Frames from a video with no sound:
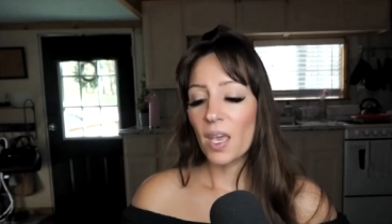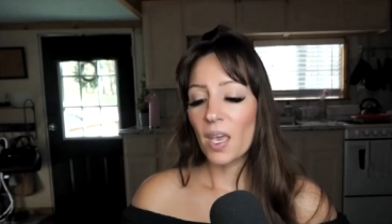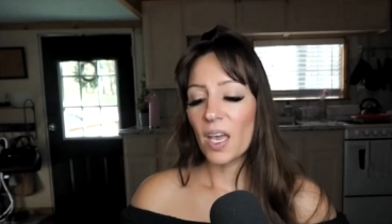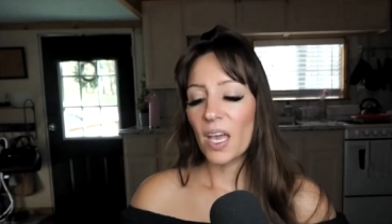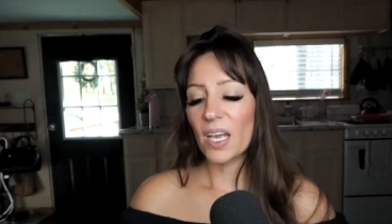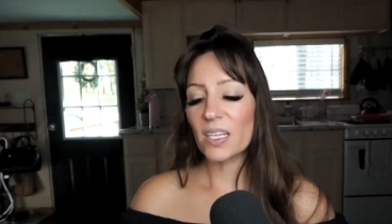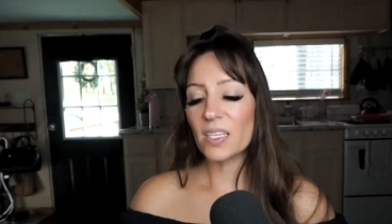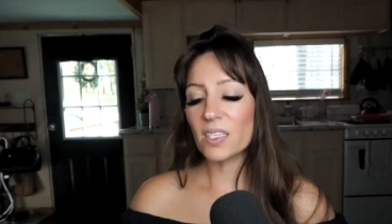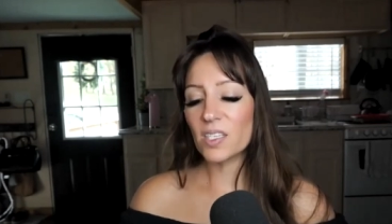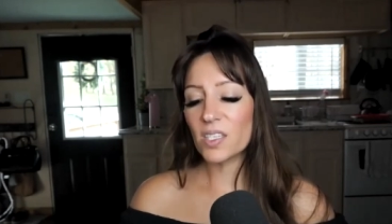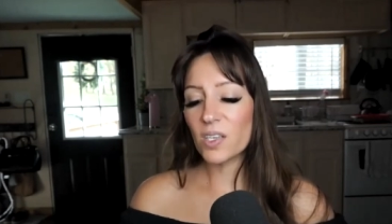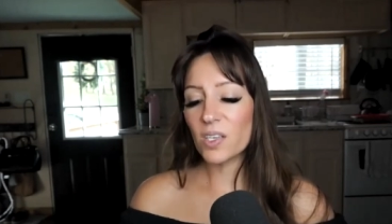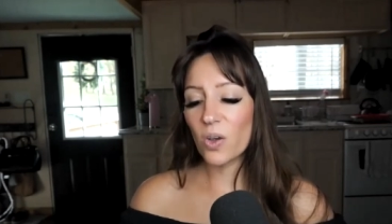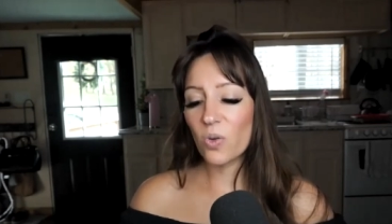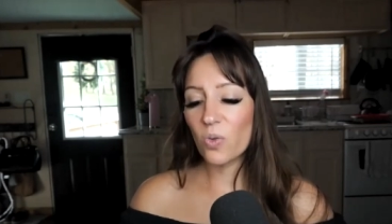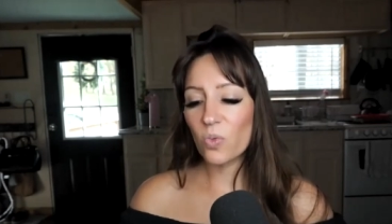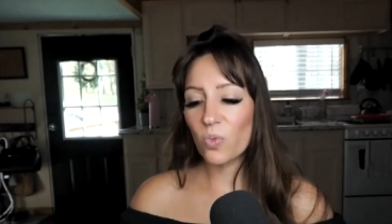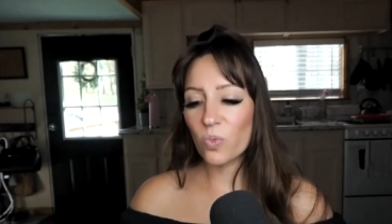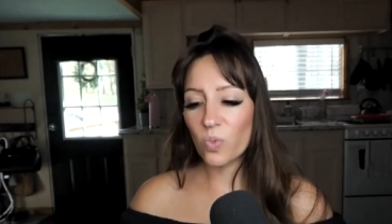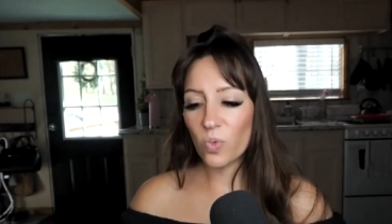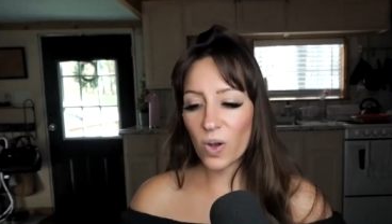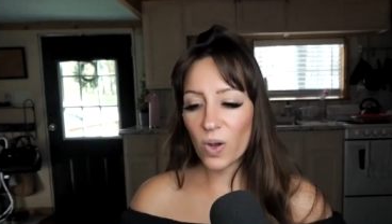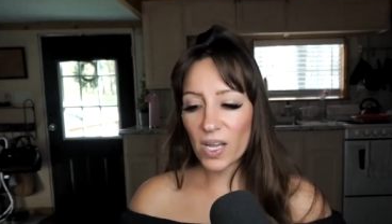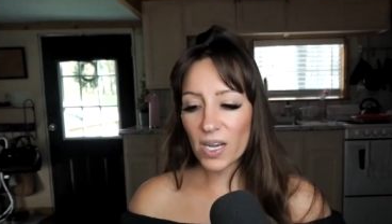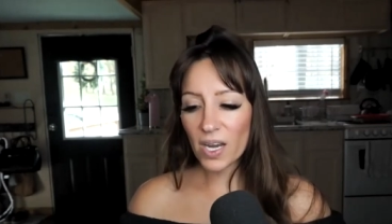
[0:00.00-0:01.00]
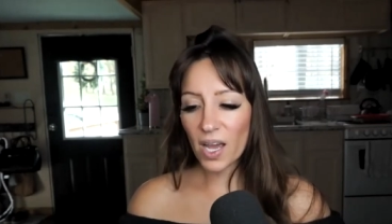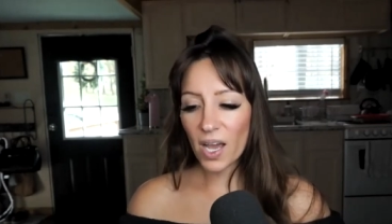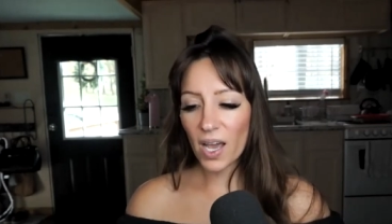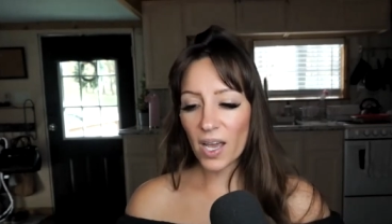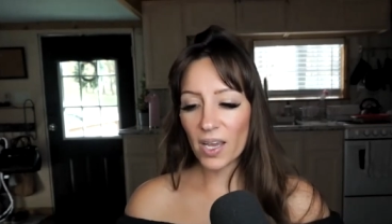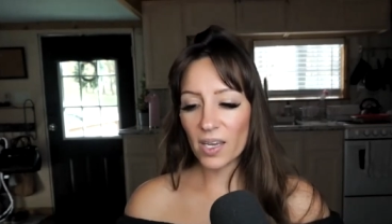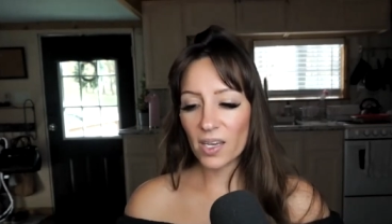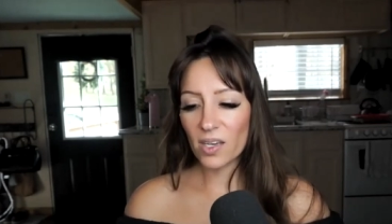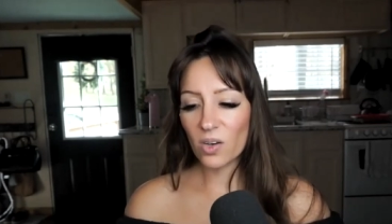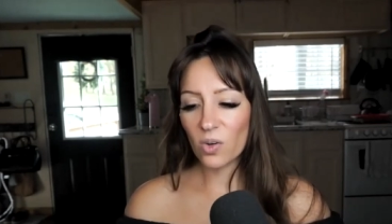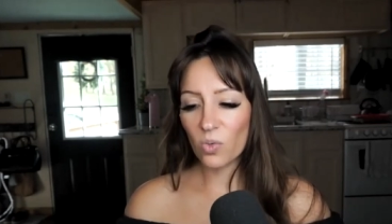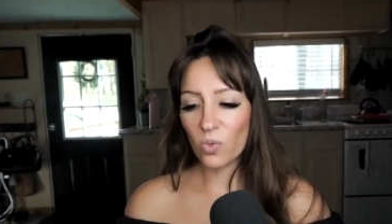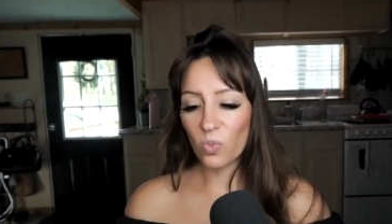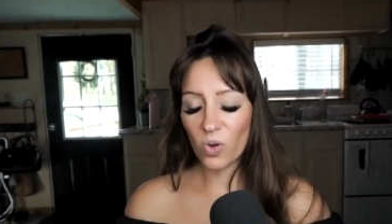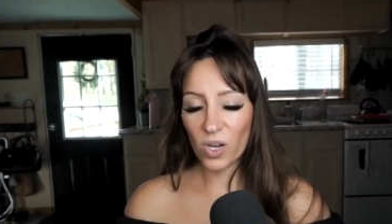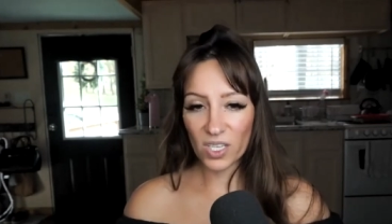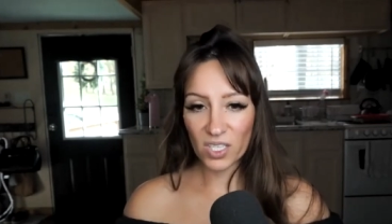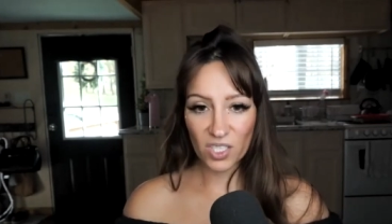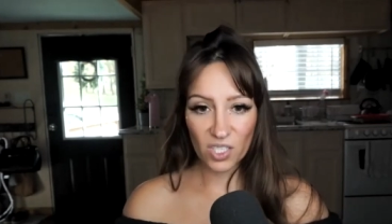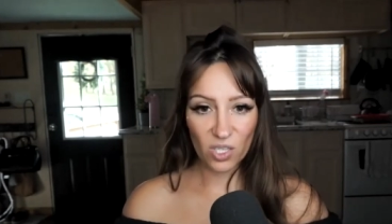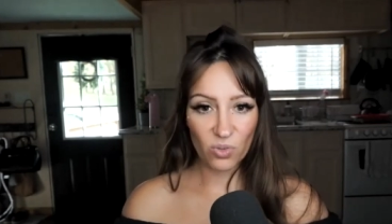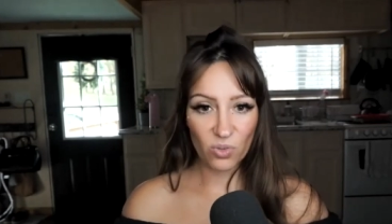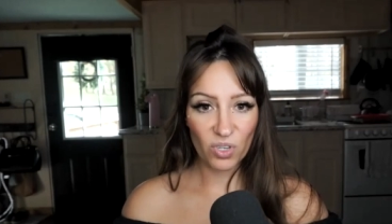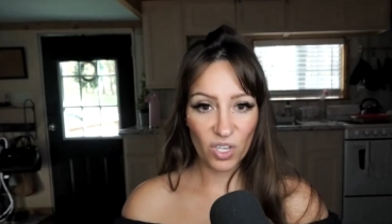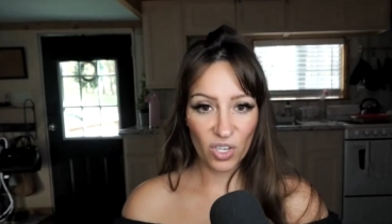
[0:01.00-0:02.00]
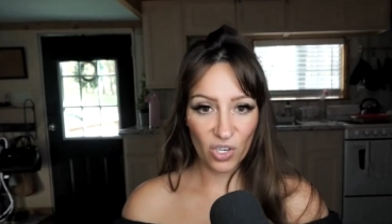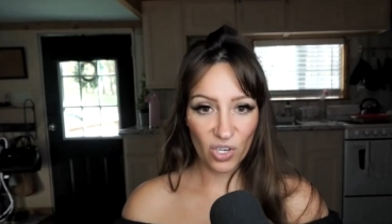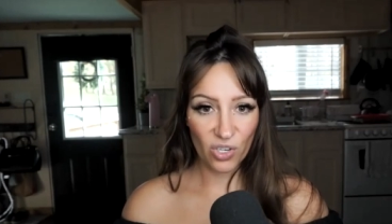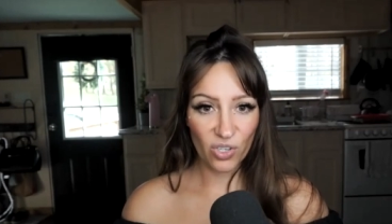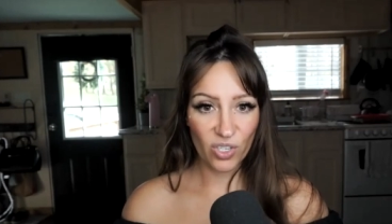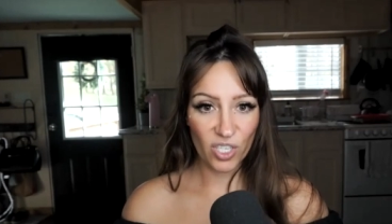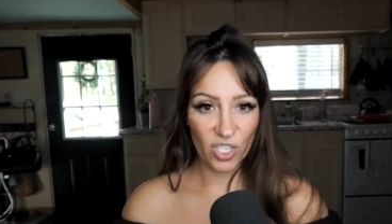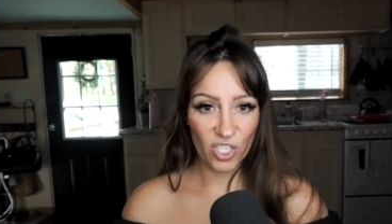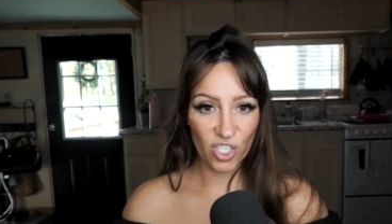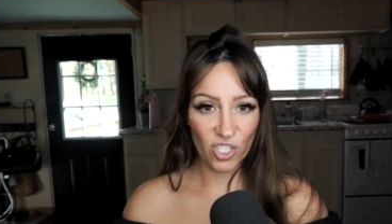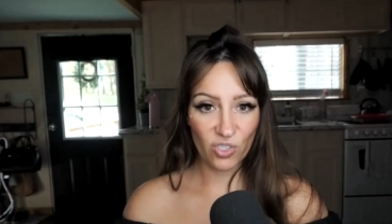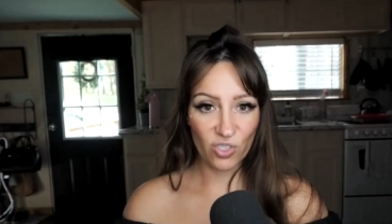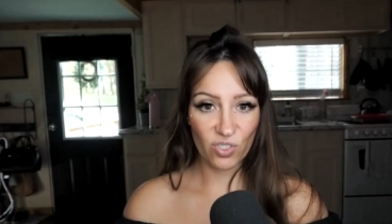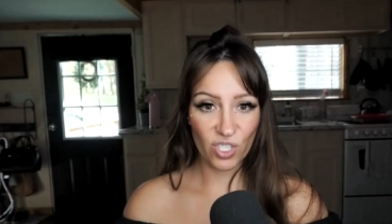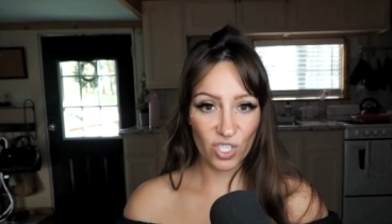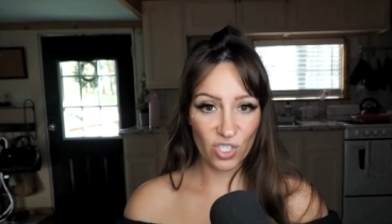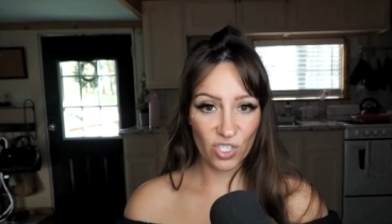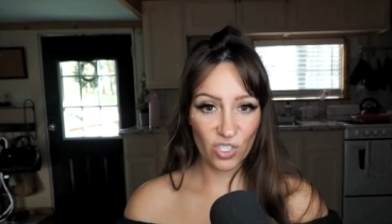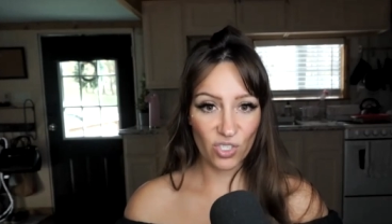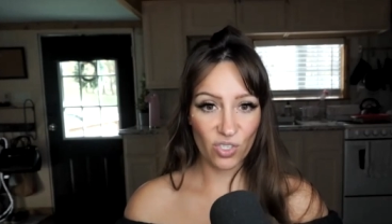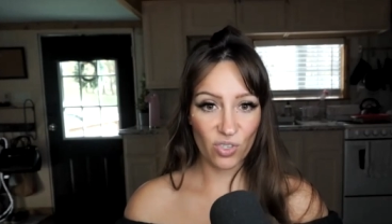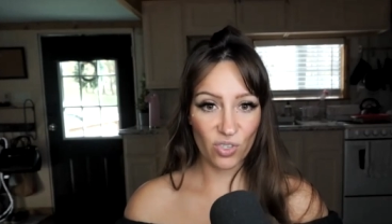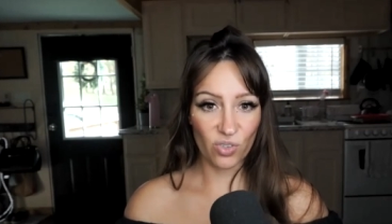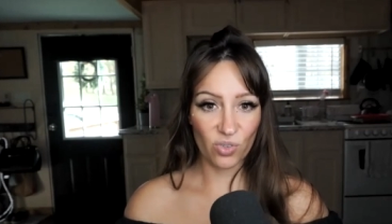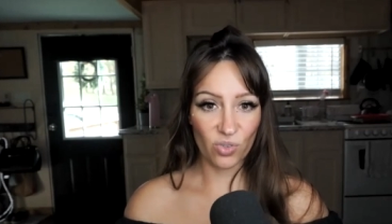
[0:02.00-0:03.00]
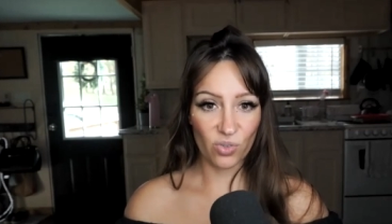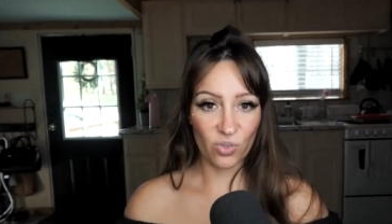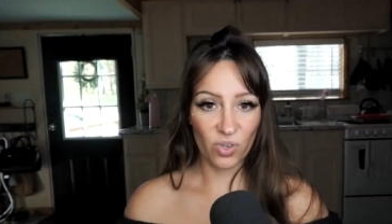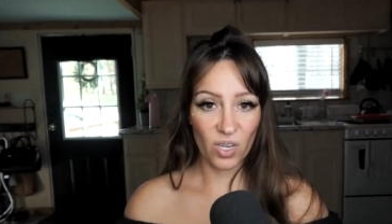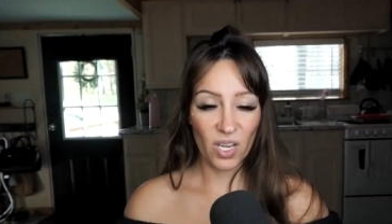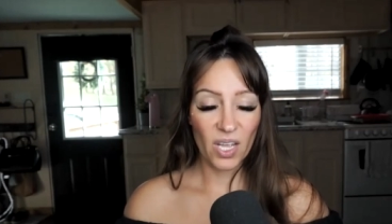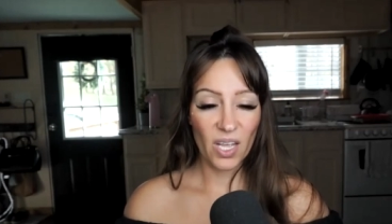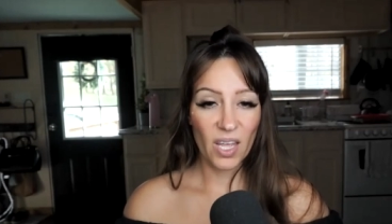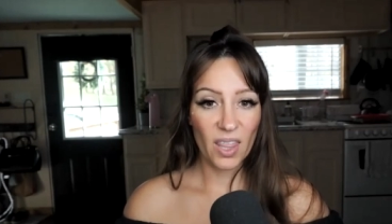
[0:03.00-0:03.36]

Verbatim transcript: And so what I want to encourage you to do